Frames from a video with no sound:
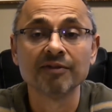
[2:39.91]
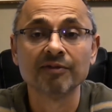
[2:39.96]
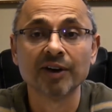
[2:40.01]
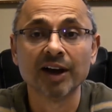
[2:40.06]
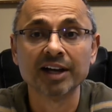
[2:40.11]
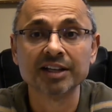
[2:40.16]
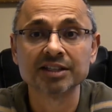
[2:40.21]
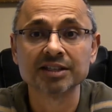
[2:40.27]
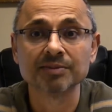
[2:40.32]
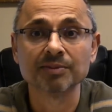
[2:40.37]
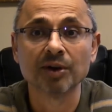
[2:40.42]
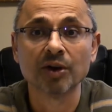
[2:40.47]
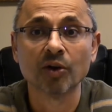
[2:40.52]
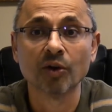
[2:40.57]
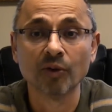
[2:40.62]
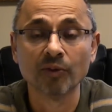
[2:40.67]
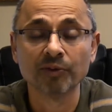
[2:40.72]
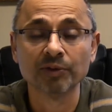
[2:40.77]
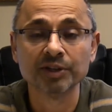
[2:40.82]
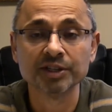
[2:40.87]
find some,
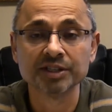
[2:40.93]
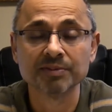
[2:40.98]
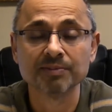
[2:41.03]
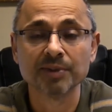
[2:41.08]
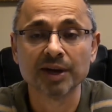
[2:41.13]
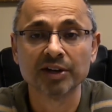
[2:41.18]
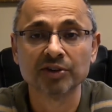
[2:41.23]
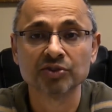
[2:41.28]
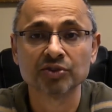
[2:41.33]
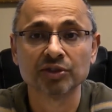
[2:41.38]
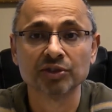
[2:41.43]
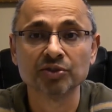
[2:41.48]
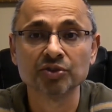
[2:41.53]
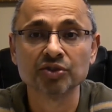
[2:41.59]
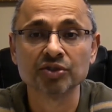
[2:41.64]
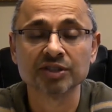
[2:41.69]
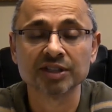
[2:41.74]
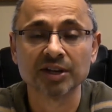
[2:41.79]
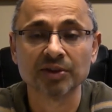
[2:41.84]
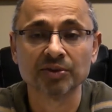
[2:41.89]
hopefully some better
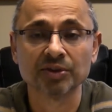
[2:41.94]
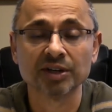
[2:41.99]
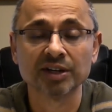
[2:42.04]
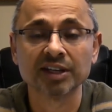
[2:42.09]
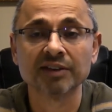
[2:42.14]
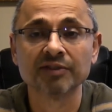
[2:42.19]
solutions out there,